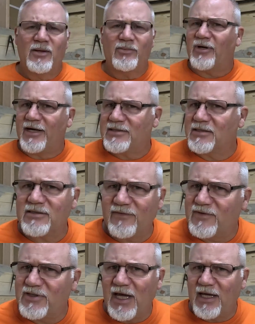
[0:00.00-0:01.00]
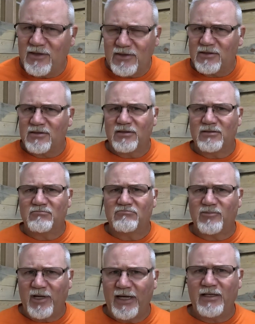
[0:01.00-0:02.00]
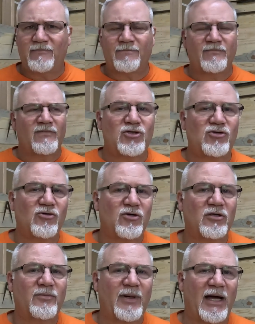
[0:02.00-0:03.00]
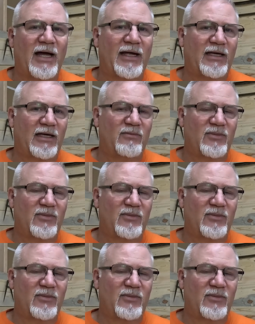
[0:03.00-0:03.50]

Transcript: Prices have changed, right? You could buy a